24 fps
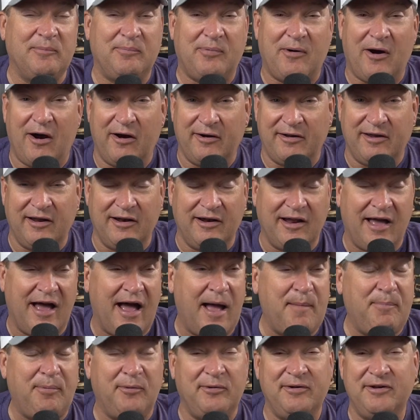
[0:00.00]
a parking
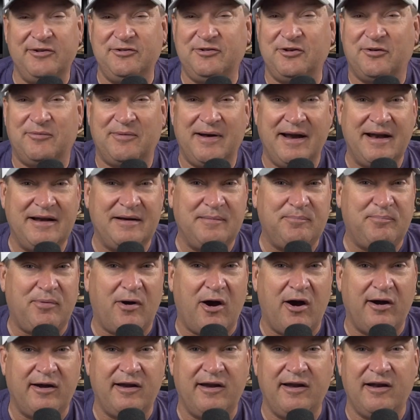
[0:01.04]
lot. I pulled into a random
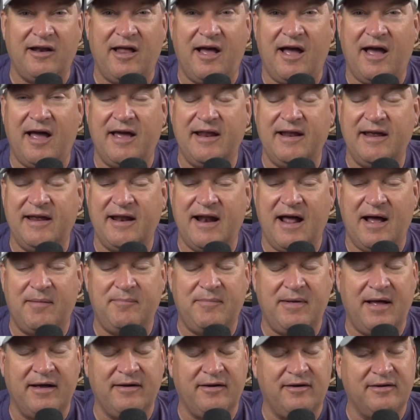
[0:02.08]
parking lot, and
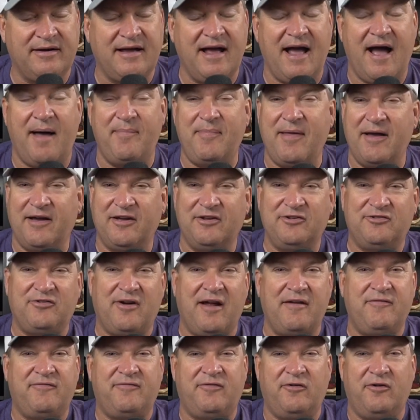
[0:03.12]
I'm like, okay, I'm not going to
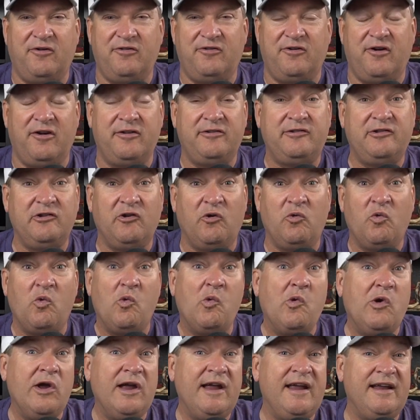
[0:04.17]
drive further until
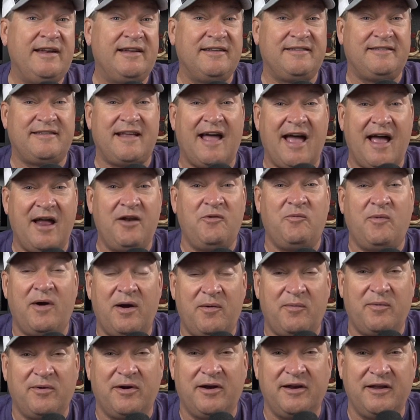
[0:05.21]
we decide
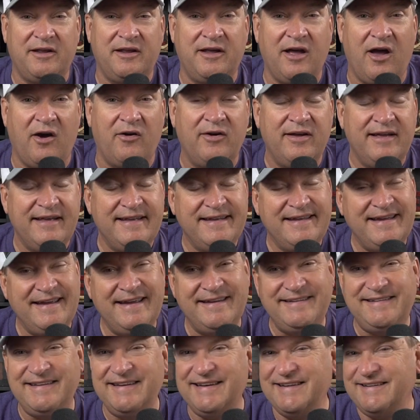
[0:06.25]
where we're going to go.
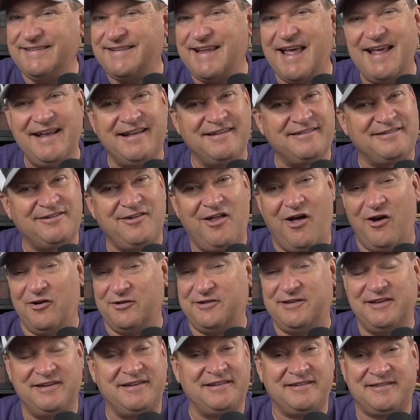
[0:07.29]
It didn't take us long
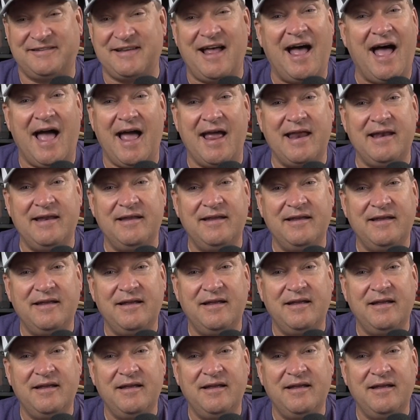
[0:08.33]
to decide,